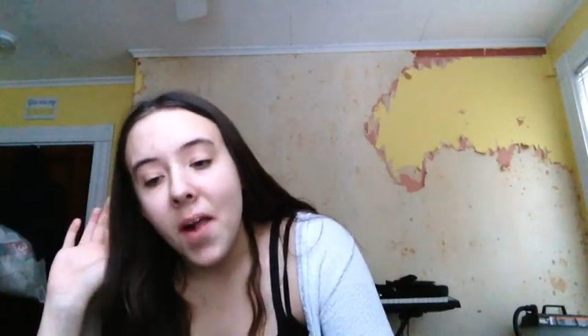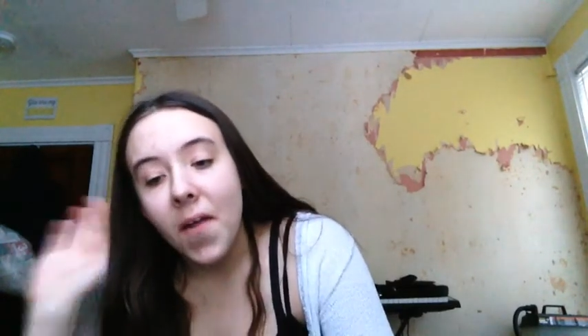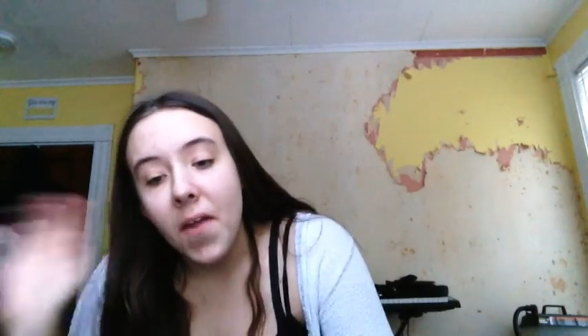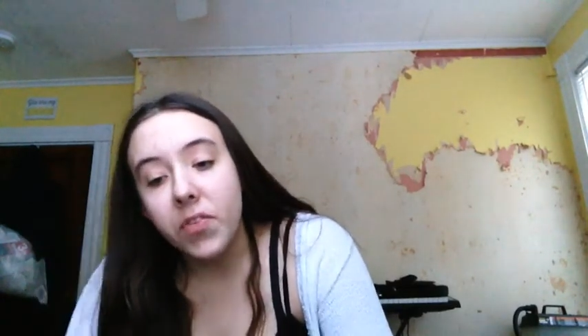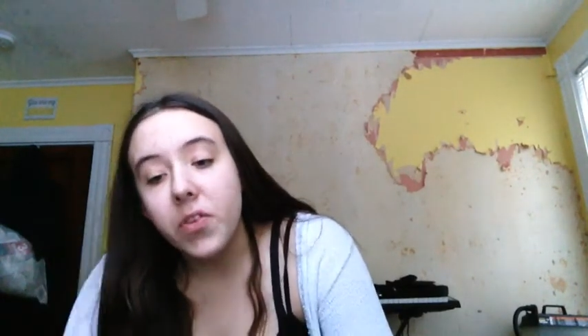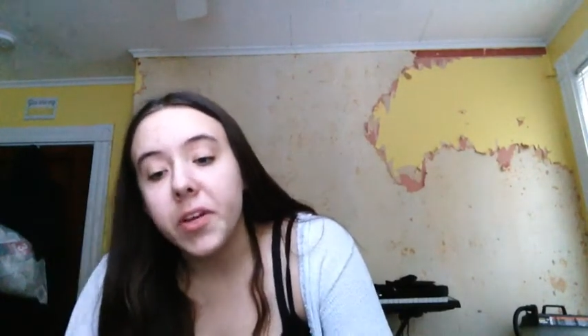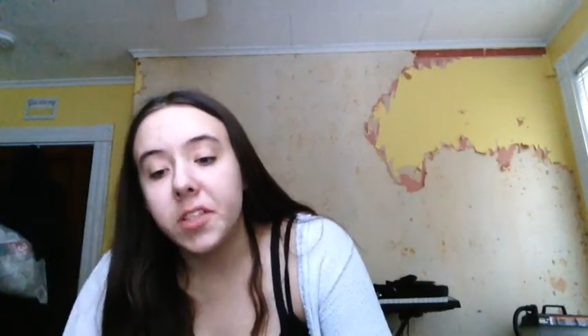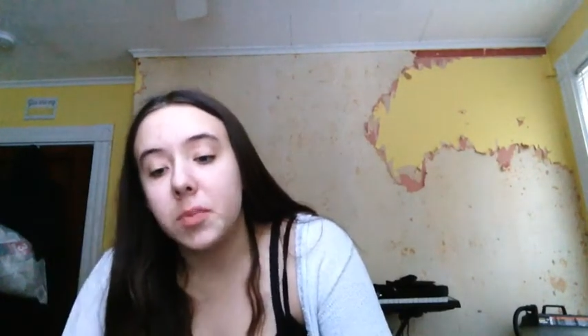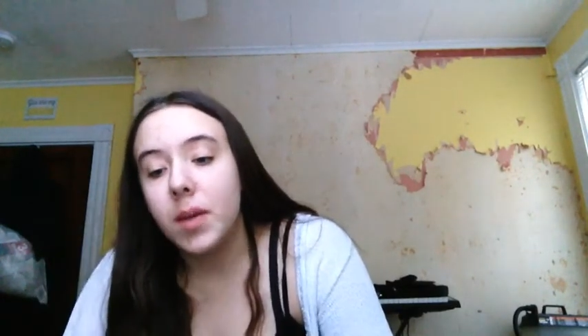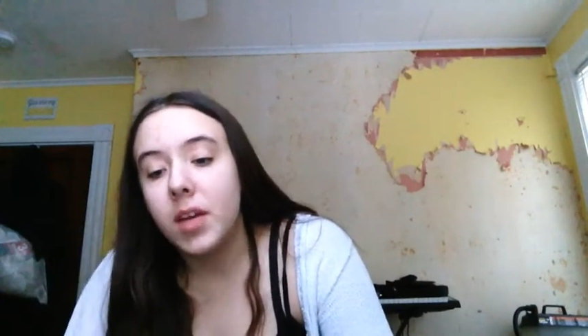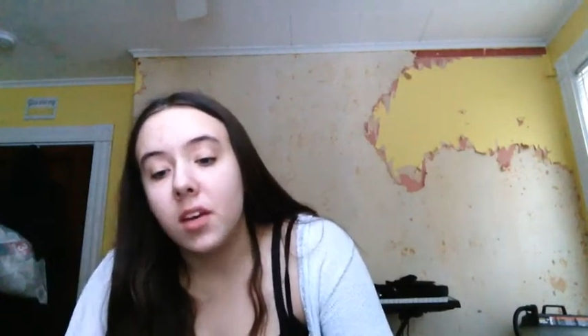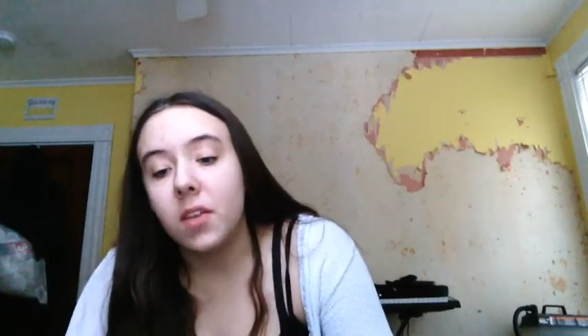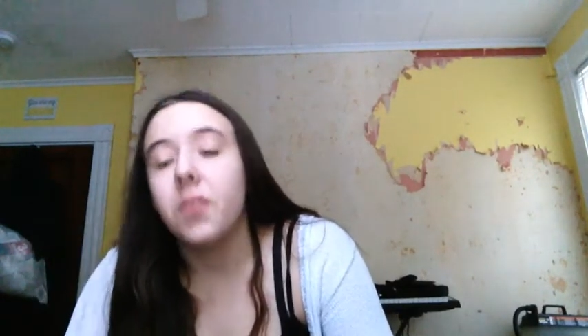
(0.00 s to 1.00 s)
if you can
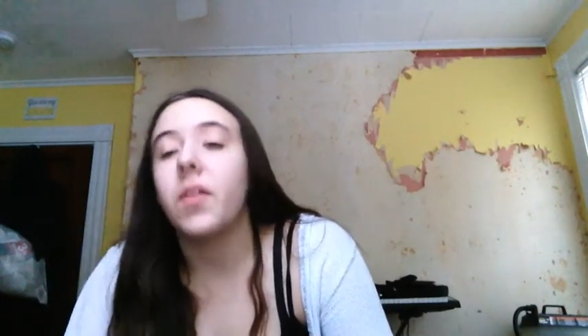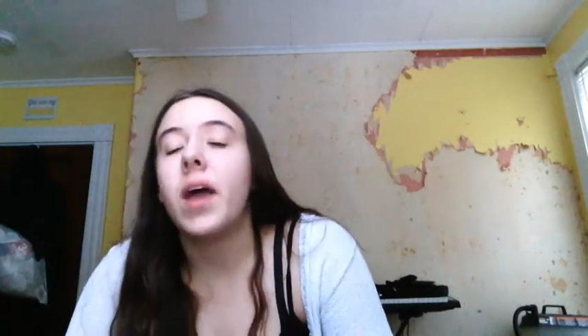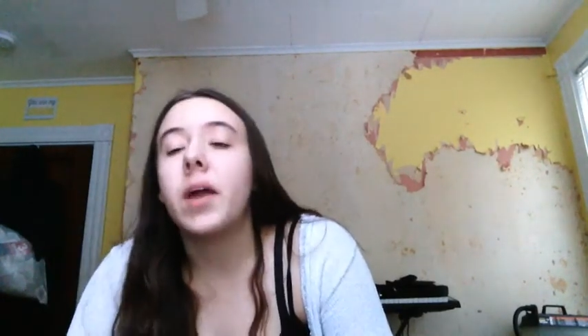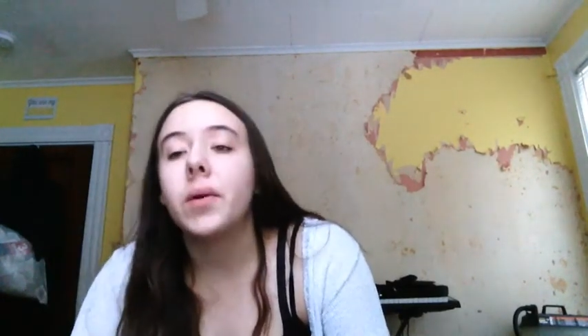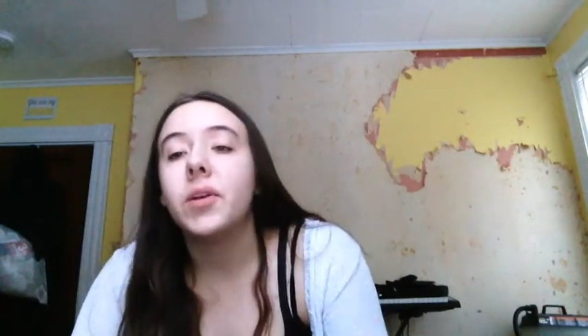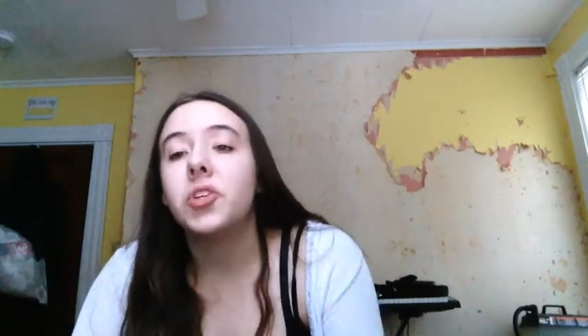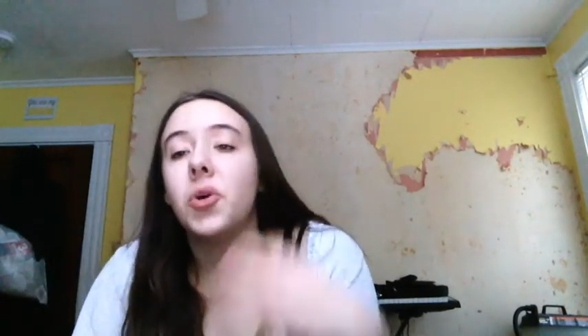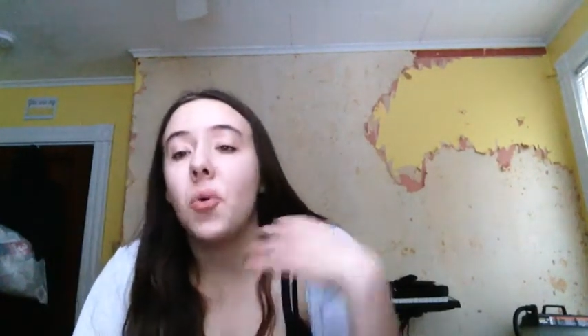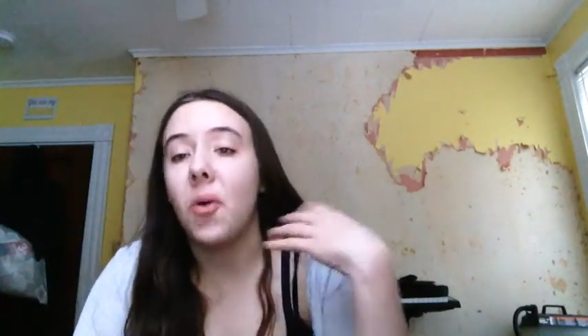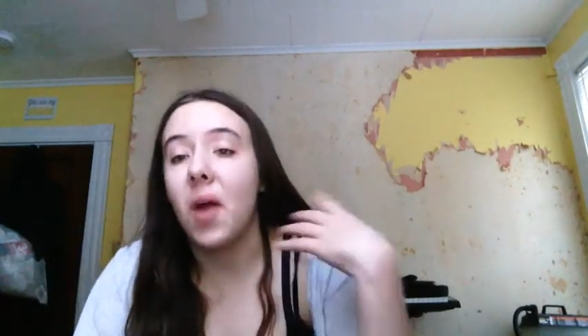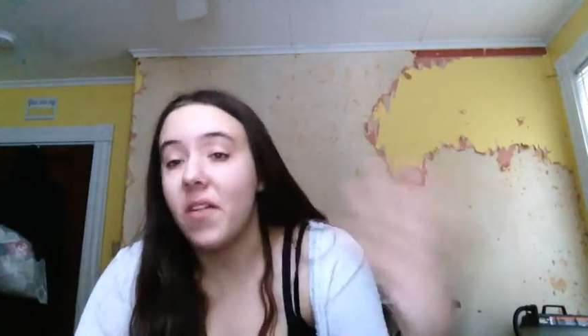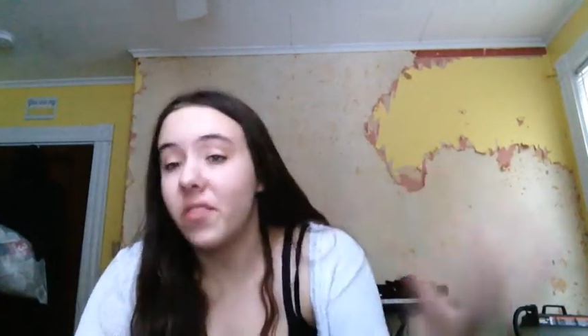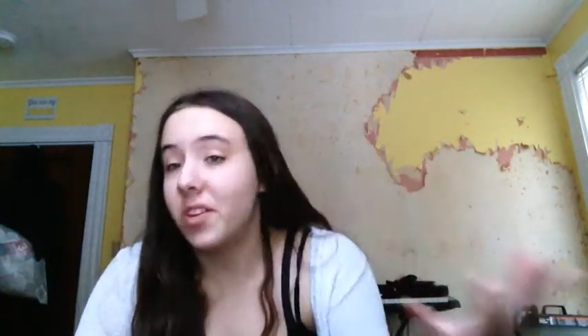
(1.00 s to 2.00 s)
speak another language or
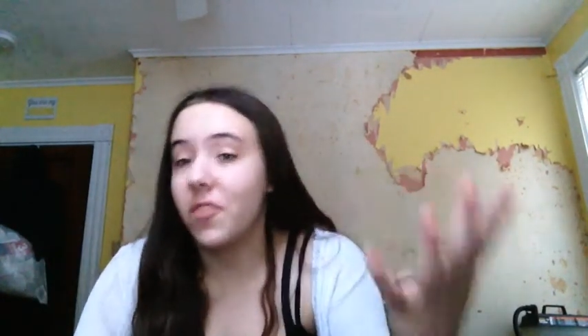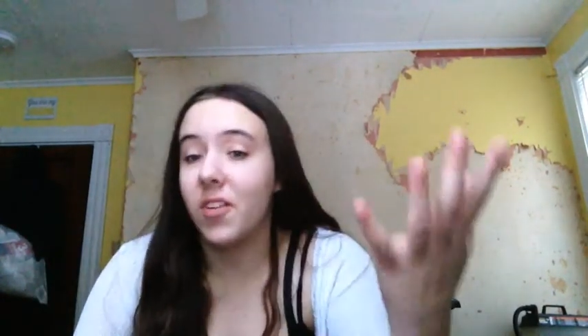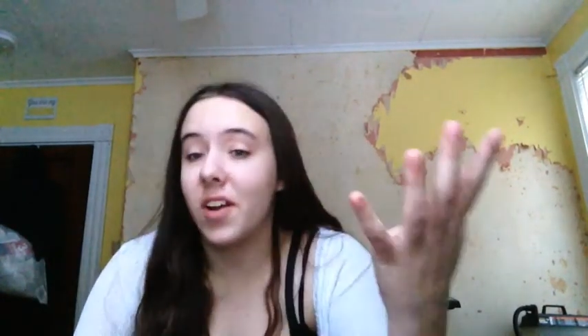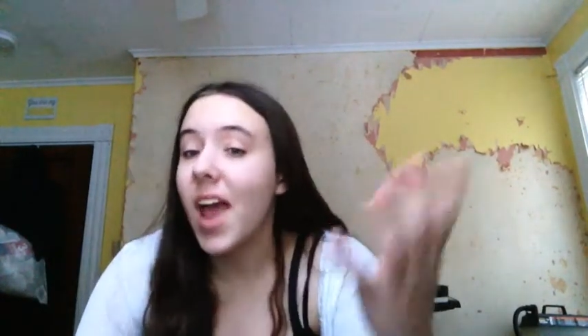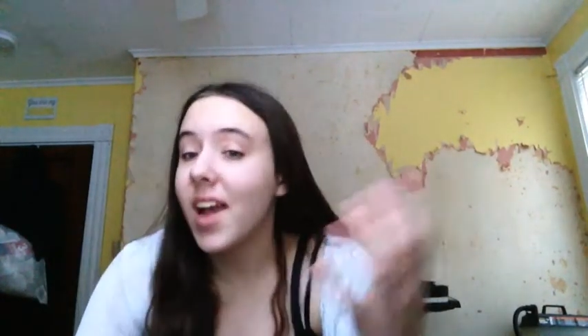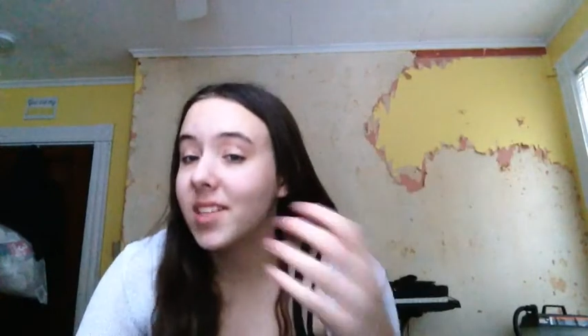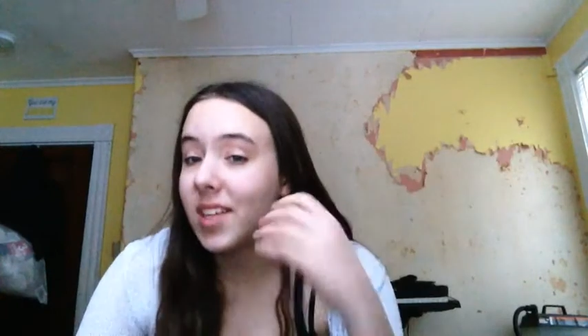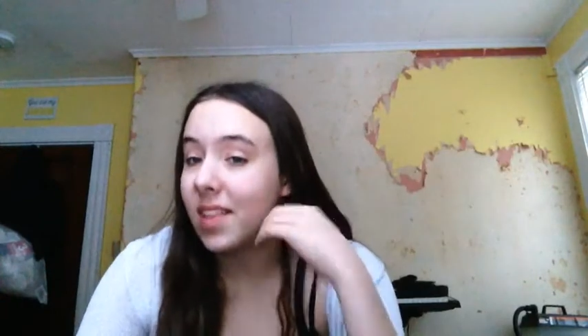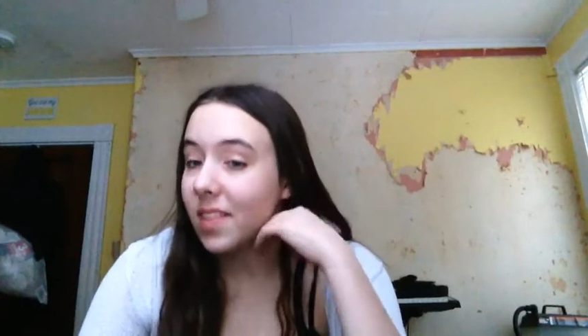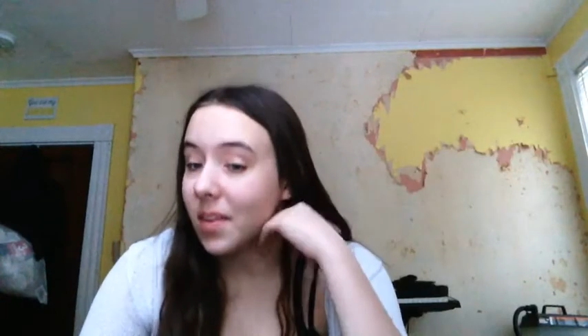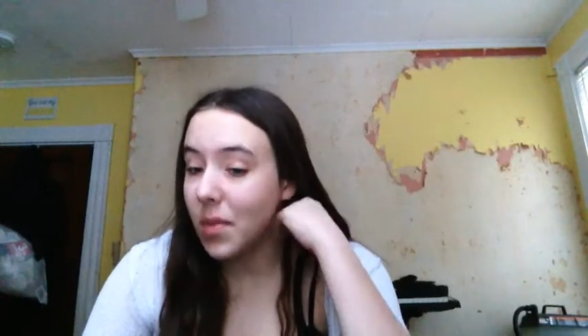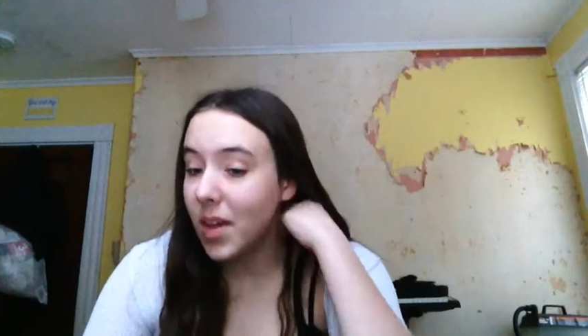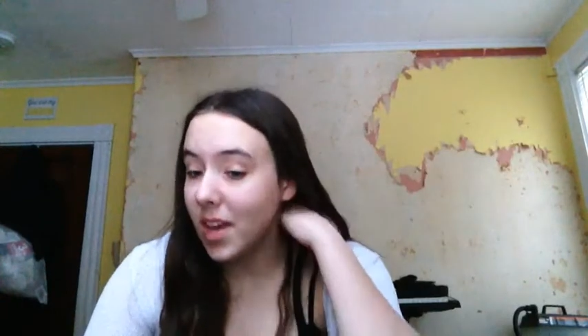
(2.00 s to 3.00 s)
have a different accent
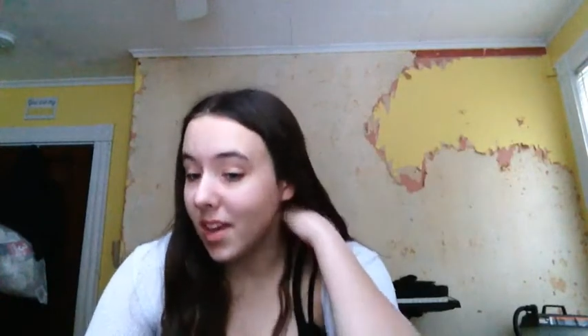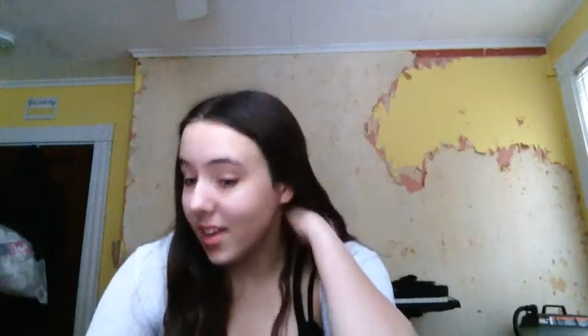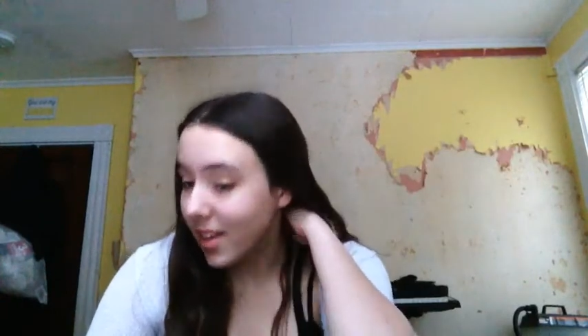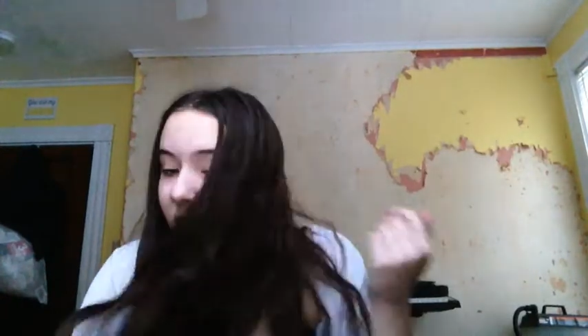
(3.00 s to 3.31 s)
than me.